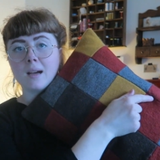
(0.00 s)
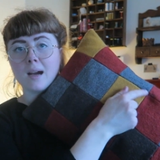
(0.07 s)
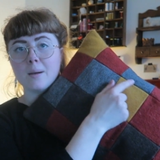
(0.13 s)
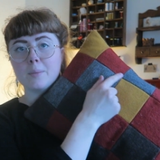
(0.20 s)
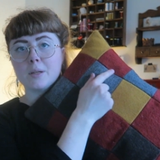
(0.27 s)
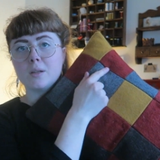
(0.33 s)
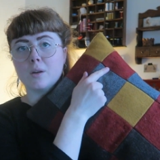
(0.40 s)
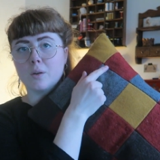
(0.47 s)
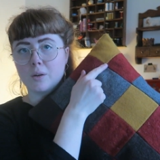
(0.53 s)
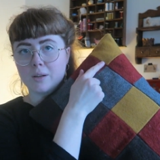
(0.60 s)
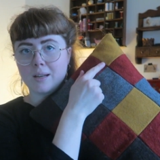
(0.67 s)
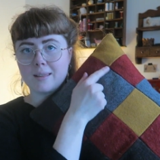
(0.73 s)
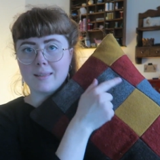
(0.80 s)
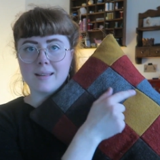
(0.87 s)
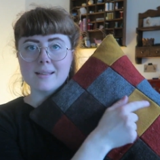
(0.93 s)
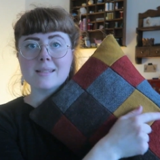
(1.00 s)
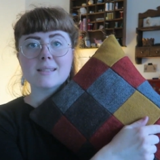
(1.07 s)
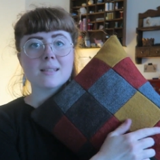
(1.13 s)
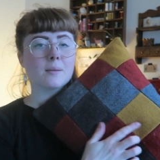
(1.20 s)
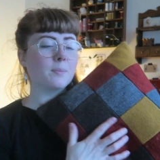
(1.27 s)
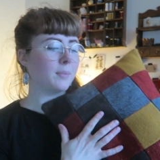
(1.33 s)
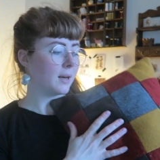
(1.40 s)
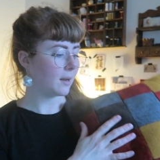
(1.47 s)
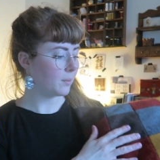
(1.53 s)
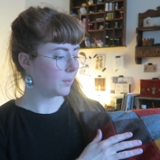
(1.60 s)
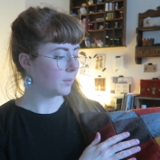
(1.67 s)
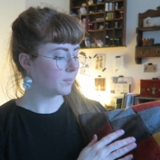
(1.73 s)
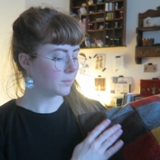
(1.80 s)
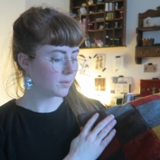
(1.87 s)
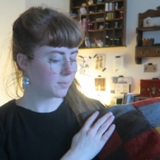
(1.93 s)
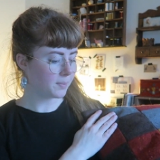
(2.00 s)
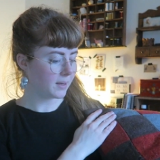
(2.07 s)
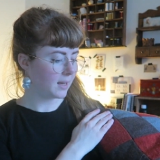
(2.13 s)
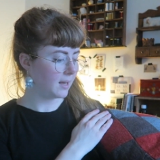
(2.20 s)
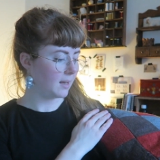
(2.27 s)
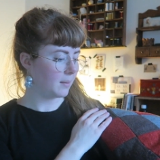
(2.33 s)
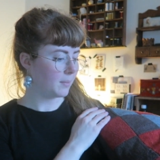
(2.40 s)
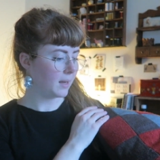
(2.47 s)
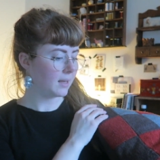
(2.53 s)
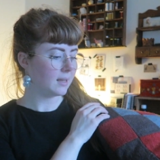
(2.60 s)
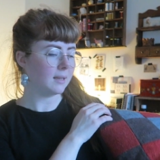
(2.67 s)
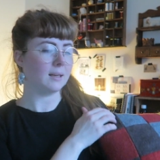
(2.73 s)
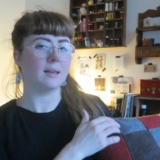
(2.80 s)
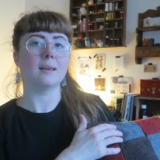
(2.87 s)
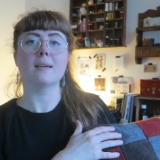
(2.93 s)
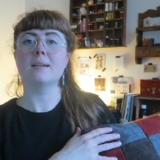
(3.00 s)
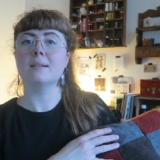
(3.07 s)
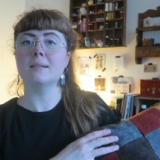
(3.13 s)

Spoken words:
I'm annoyed at this, but I won't be ripping